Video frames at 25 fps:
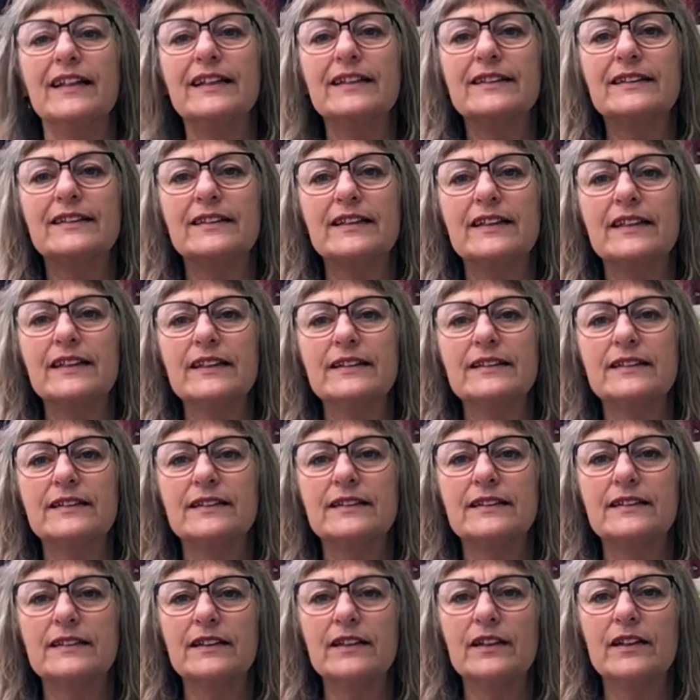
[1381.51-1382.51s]
it
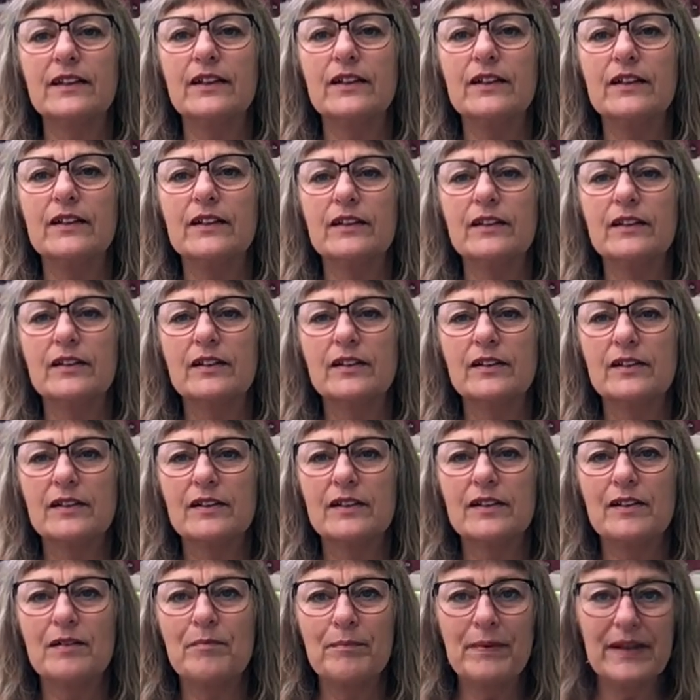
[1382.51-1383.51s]
is
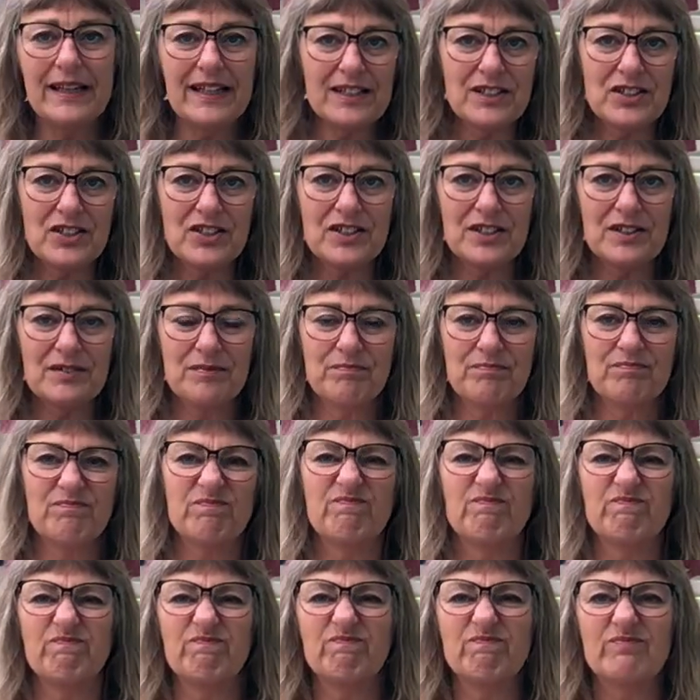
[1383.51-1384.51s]
beige,
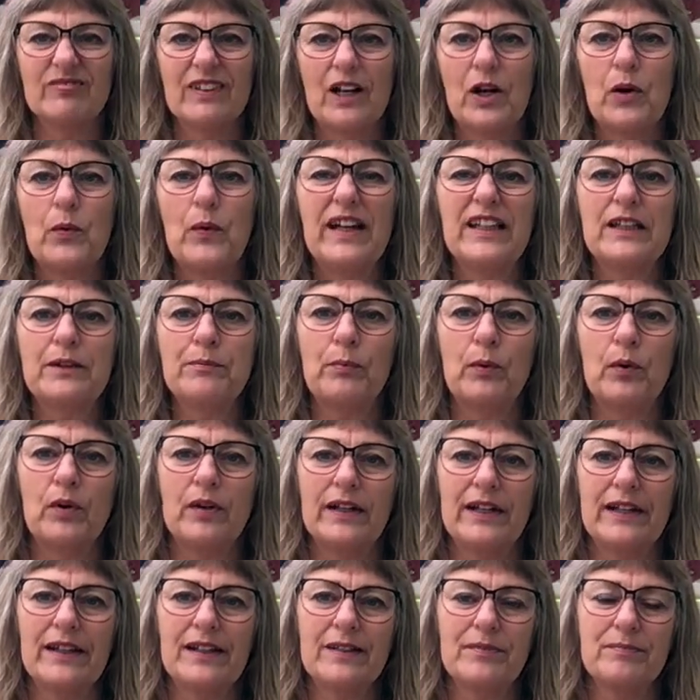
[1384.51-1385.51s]
quite
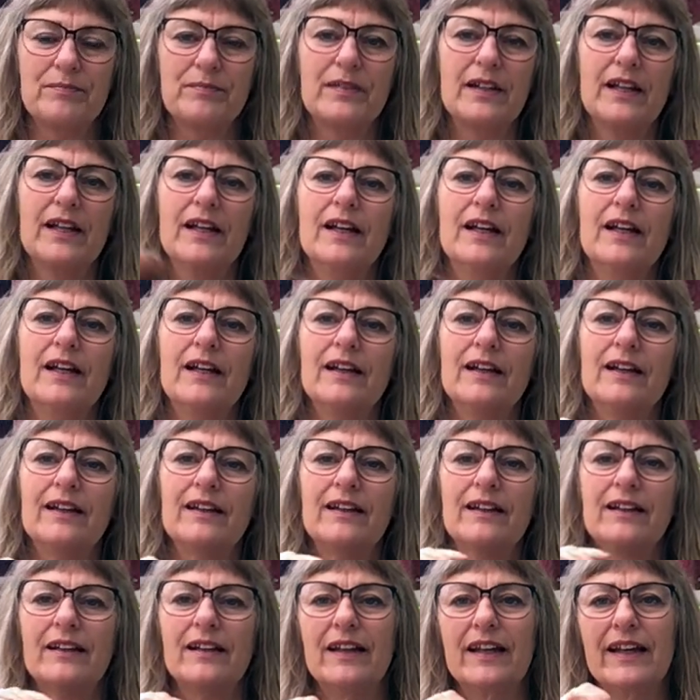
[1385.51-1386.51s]
boring,
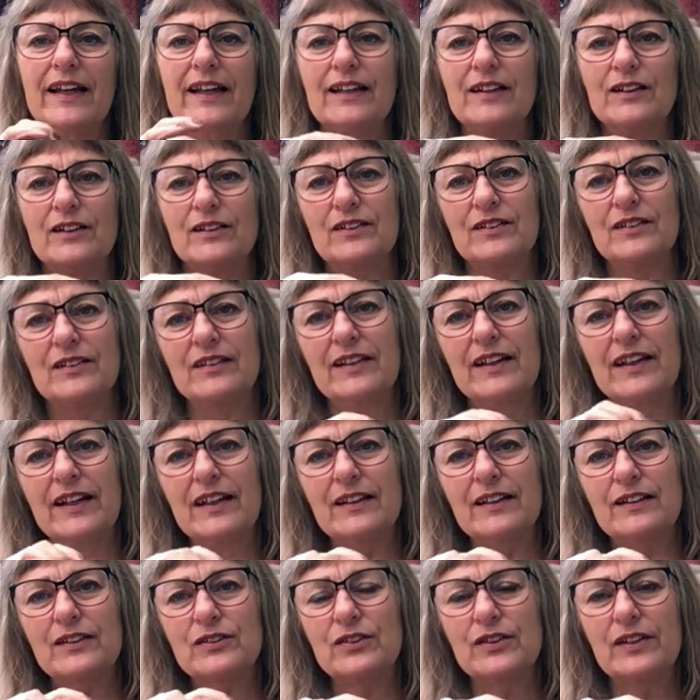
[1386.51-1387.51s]

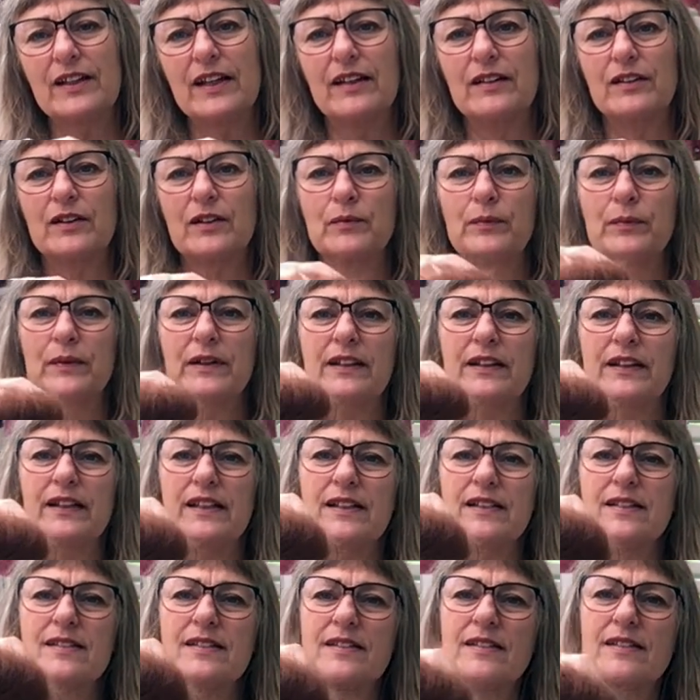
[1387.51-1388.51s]
held together with
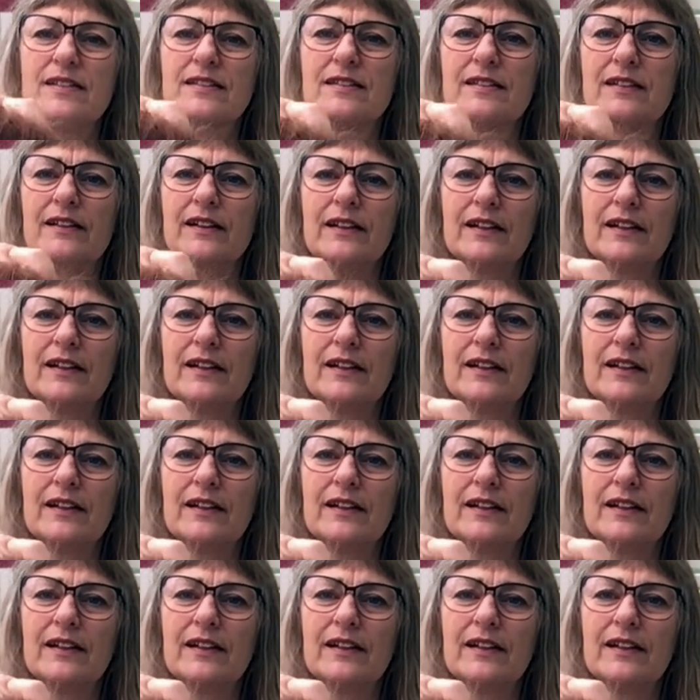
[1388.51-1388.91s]
this